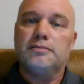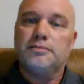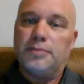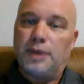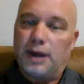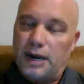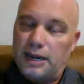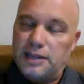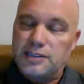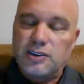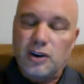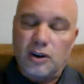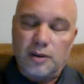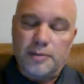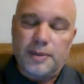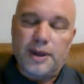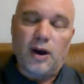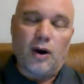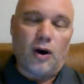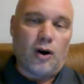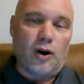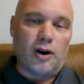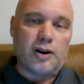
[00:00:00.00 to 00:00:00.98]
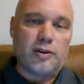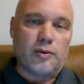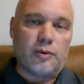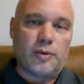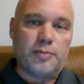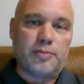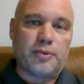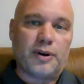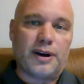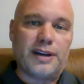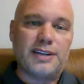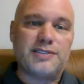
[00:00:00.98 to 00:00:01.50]
but it's going to be hard to
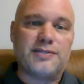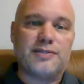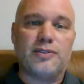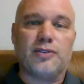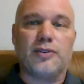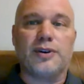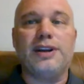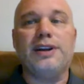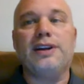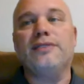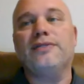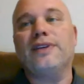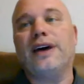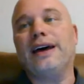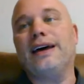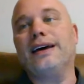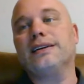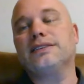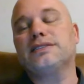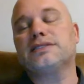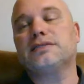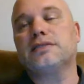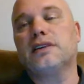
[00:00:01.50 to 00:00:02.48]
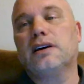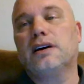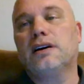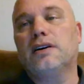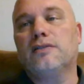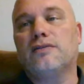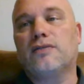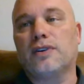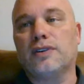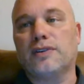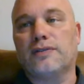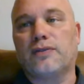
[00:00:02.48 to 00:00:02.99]
replace Greedy Vance
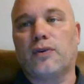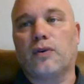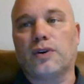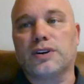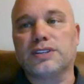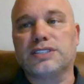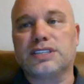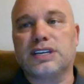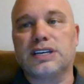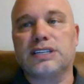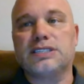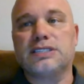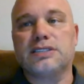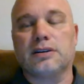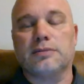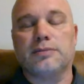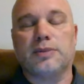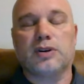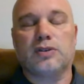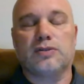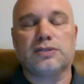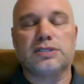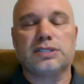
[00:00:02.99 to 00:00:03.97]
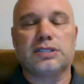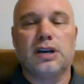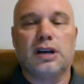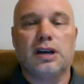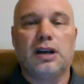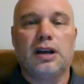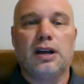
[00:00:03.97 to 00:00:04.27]
for the Florida State Seminoles.